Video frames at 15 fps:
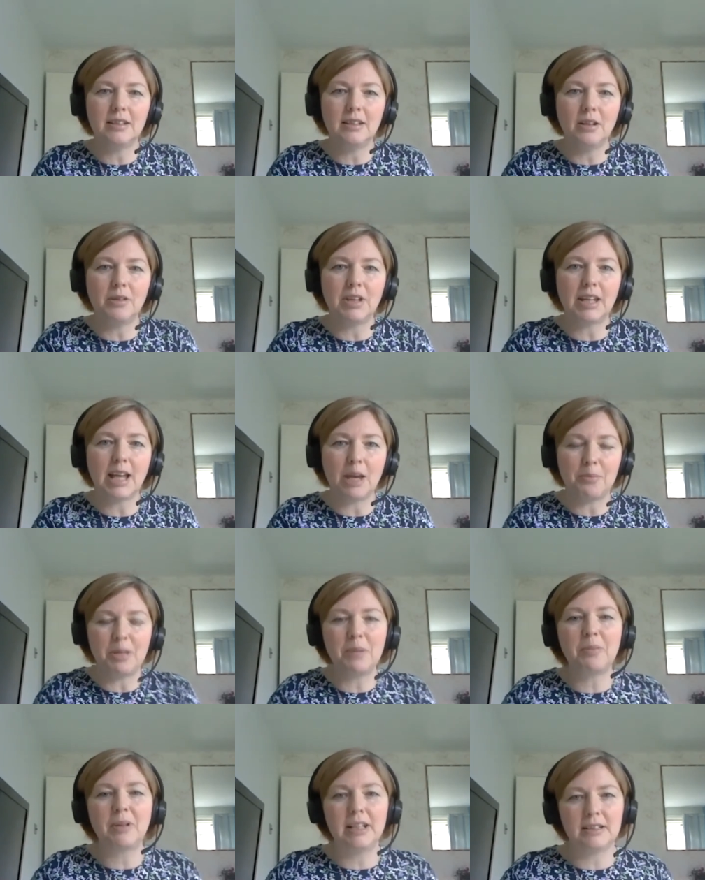that get
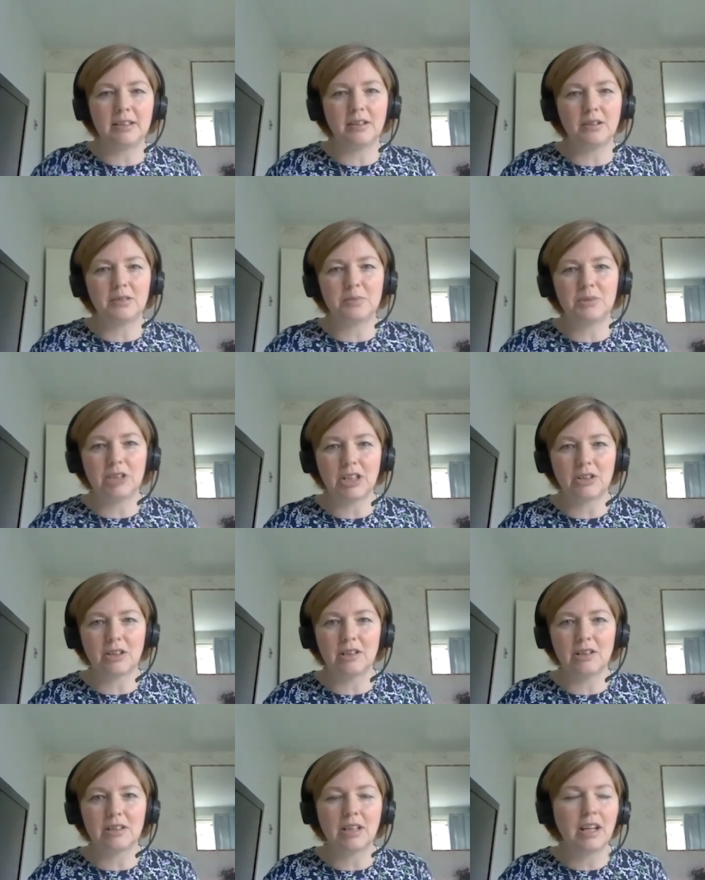people into those
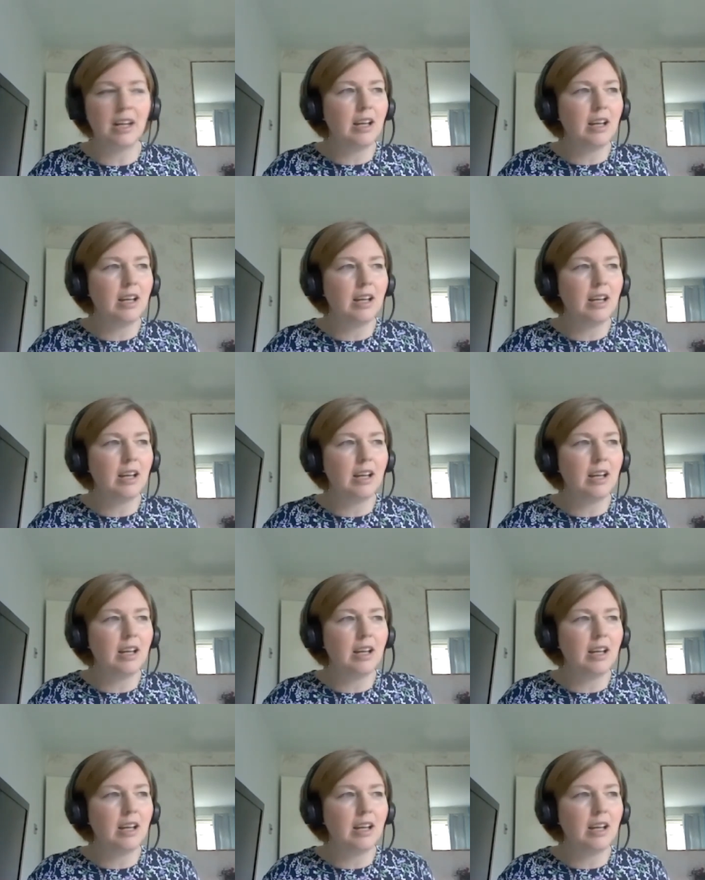positions,